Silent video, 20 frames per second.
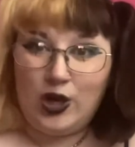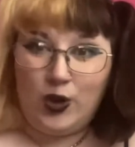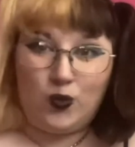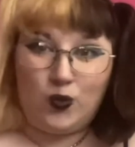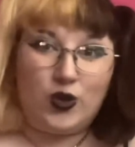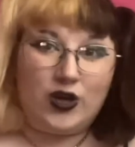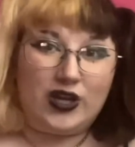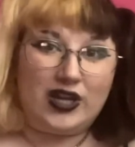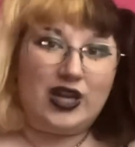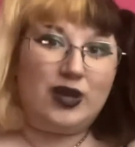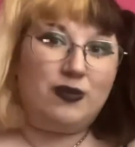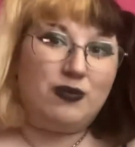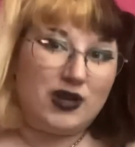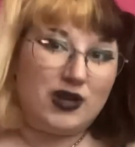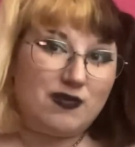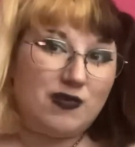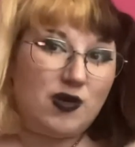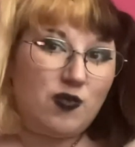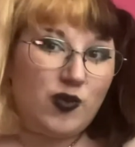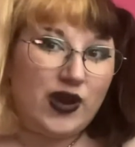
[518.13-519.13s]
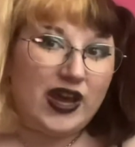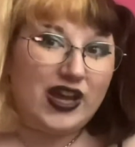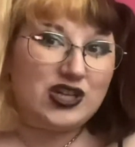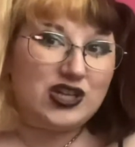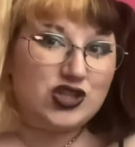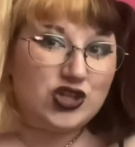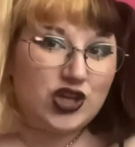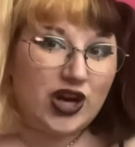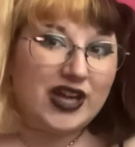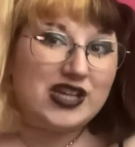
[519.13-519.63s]
working minimum wage,
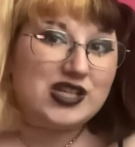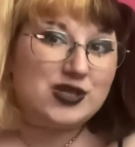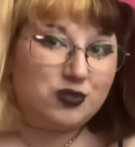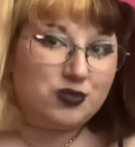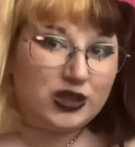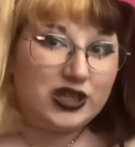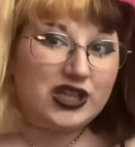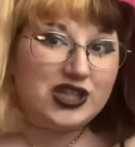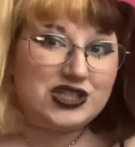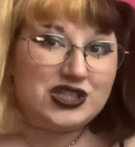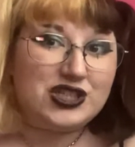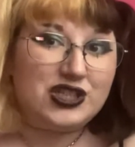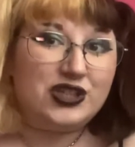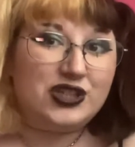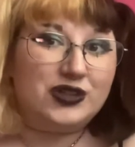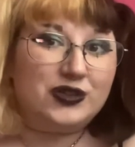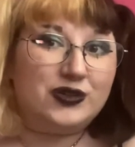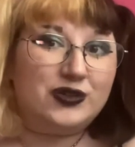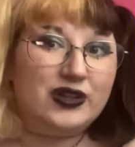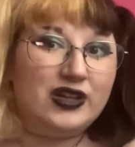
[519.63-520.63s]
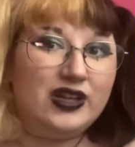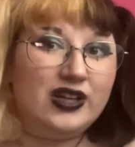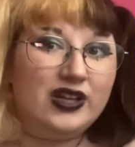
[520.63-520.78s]
trying to please you.